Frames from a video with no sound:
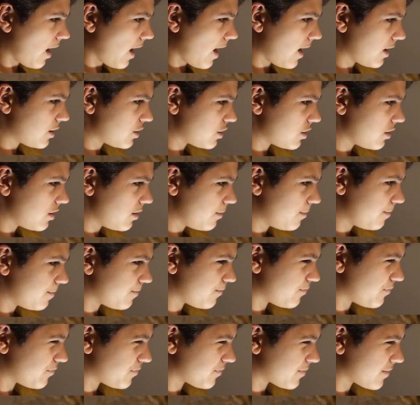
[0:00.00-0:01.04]
Actually,
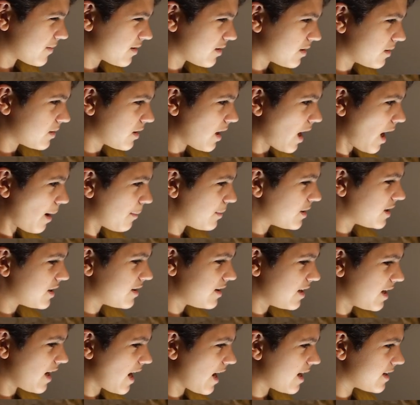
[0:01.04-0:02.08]
I'm gonna
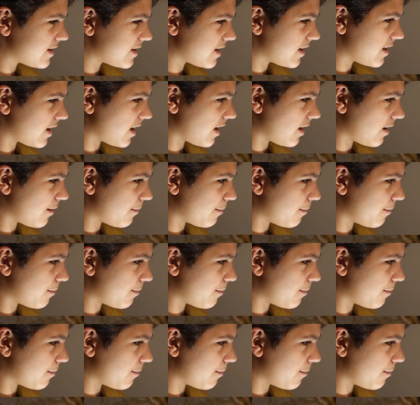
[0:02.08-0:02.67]
dehaze it.